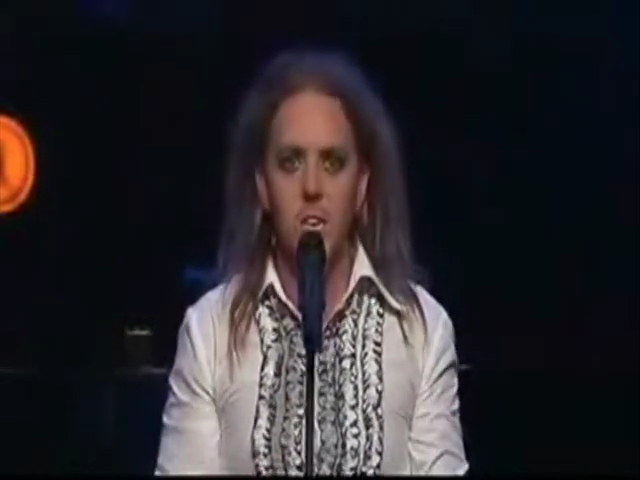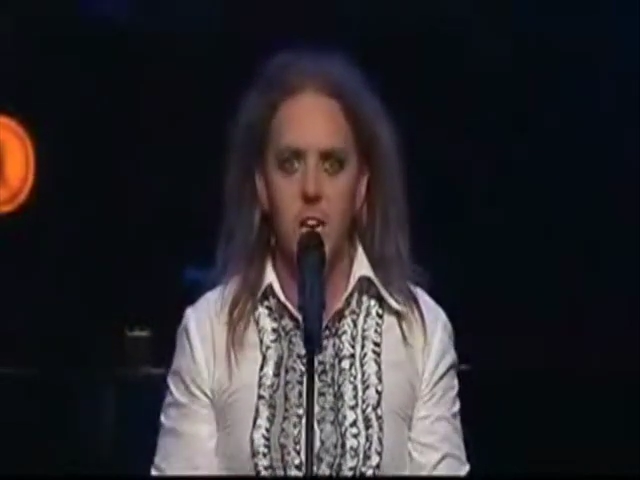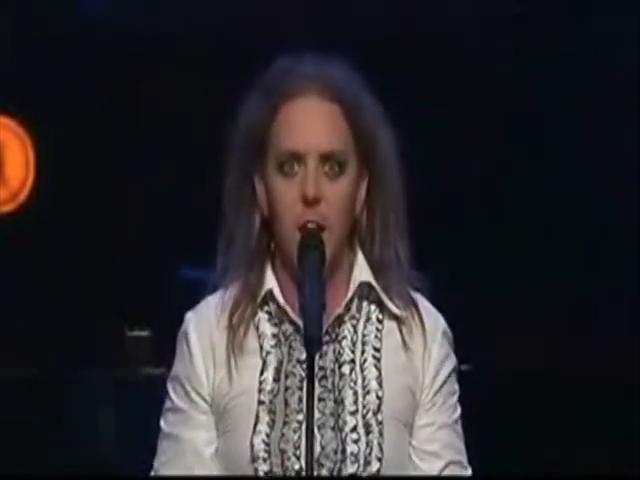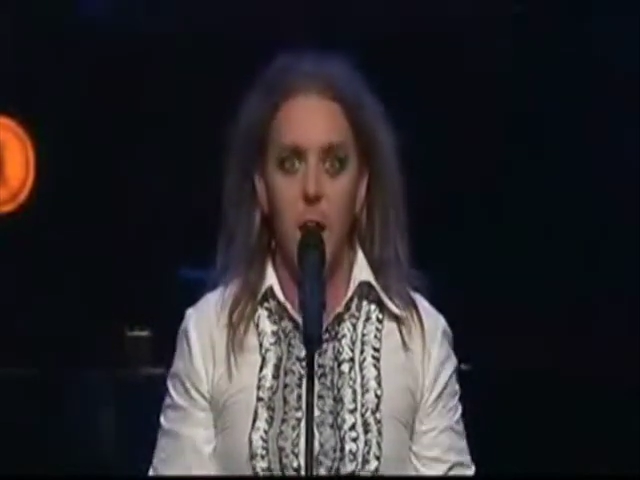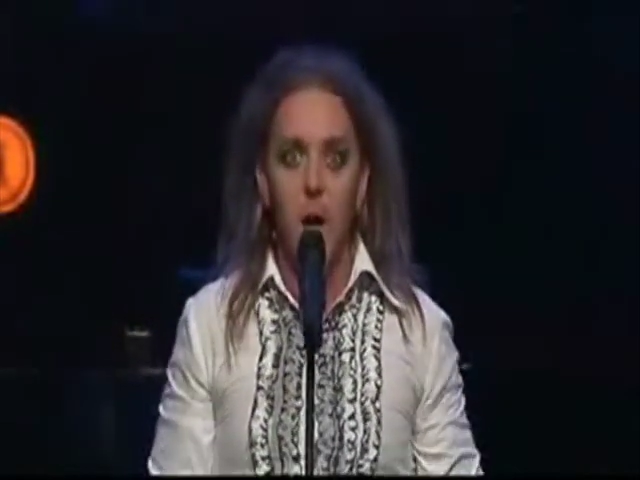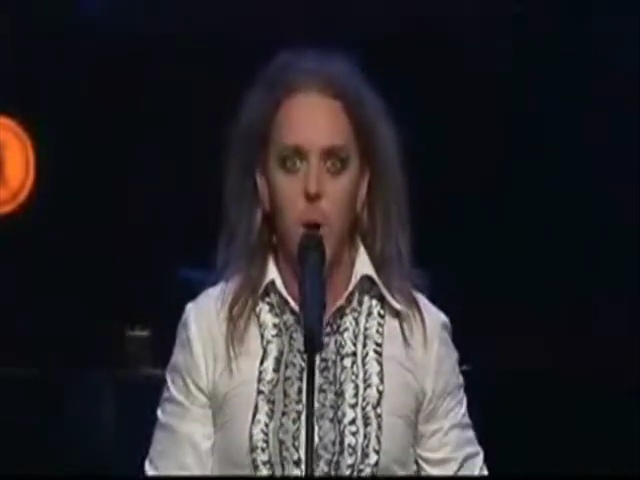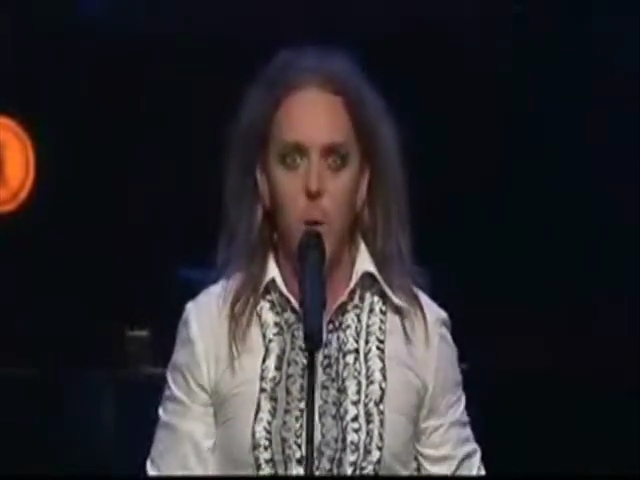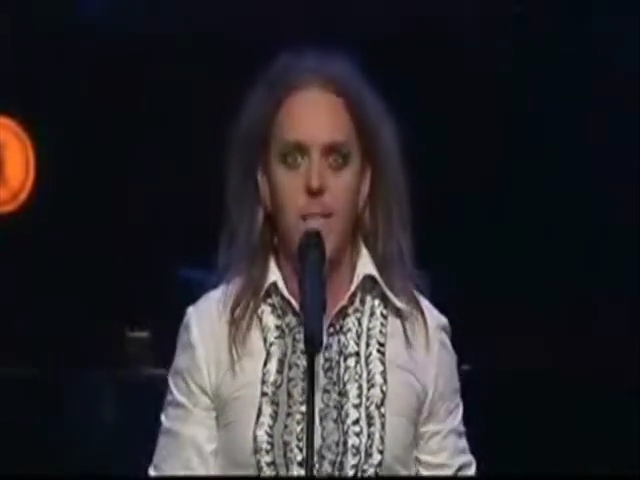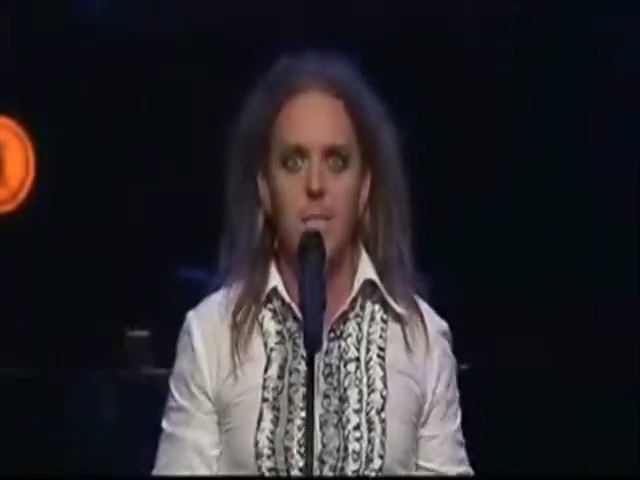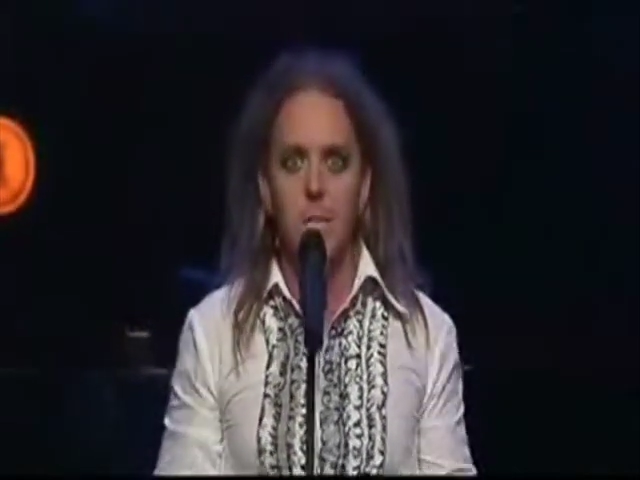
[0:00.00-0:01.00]
skier who,
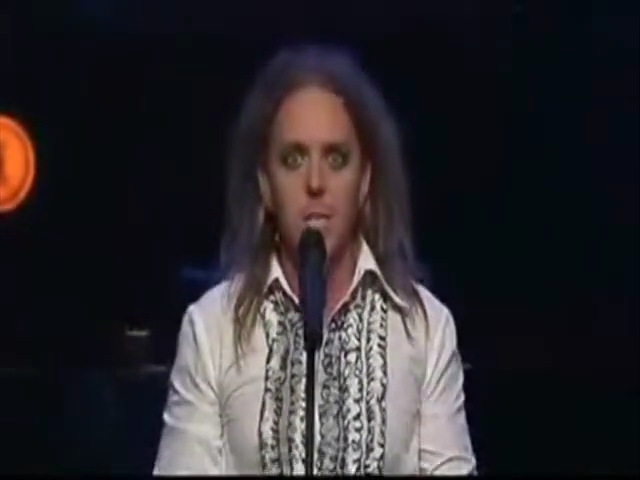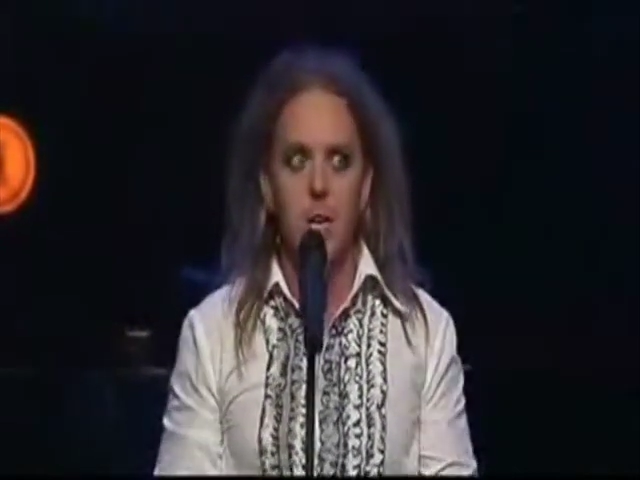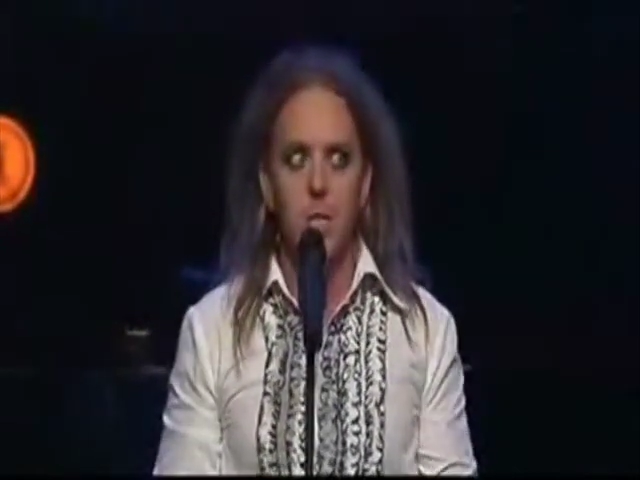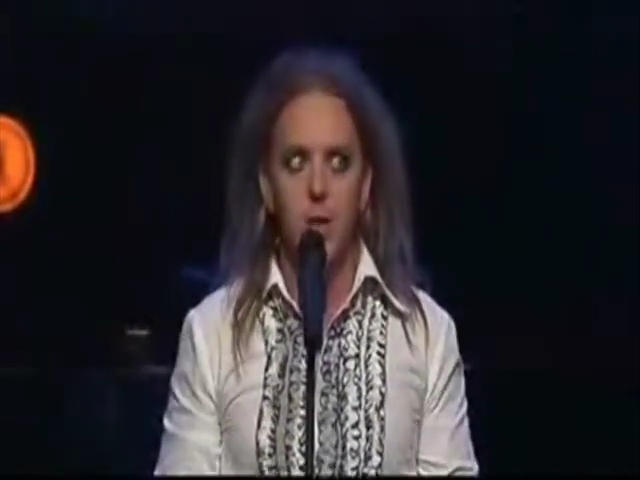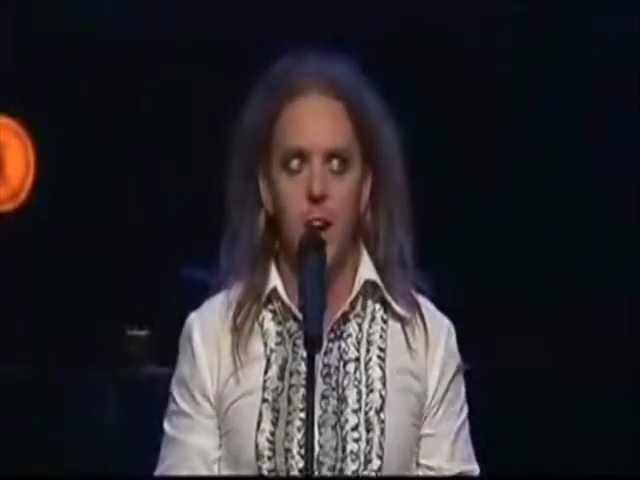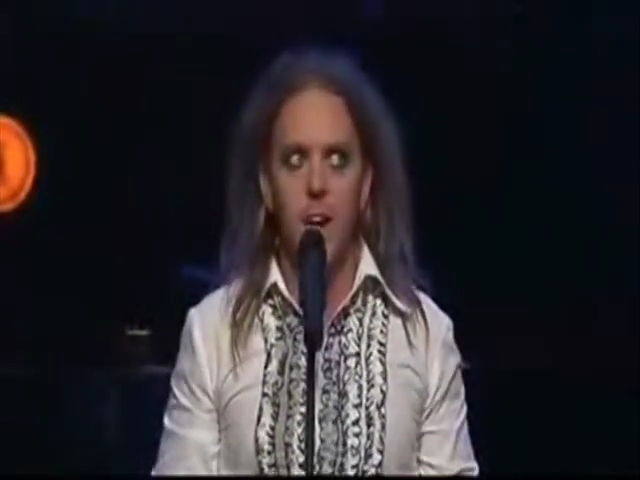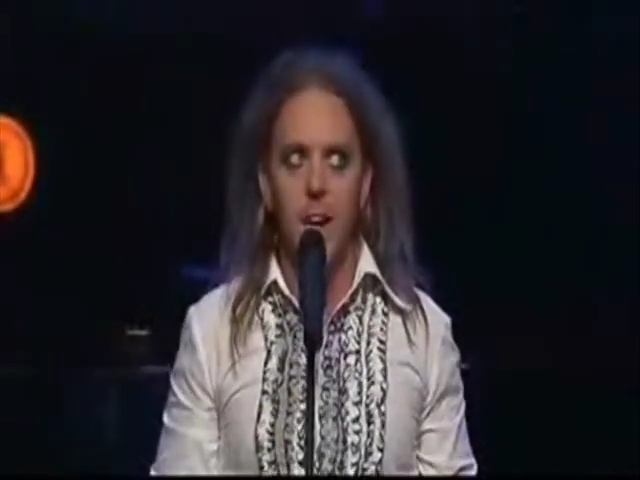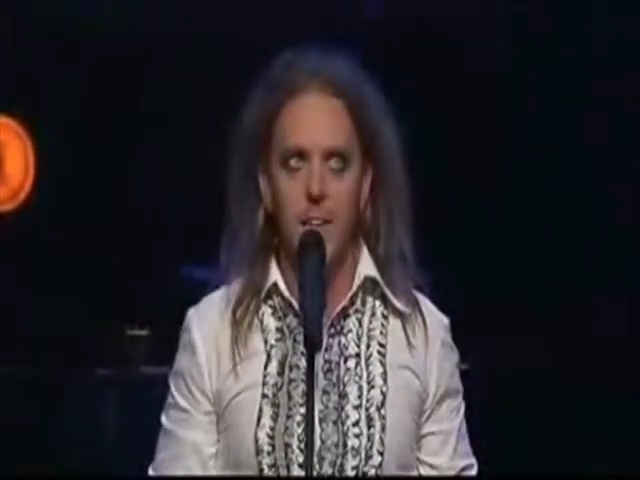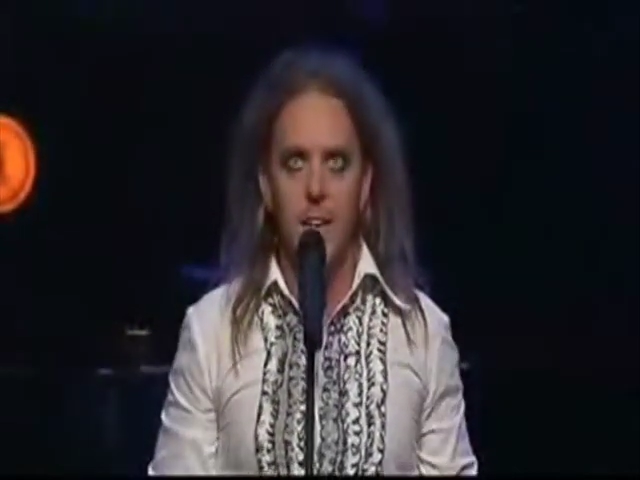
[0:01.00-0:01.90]
when she's not training,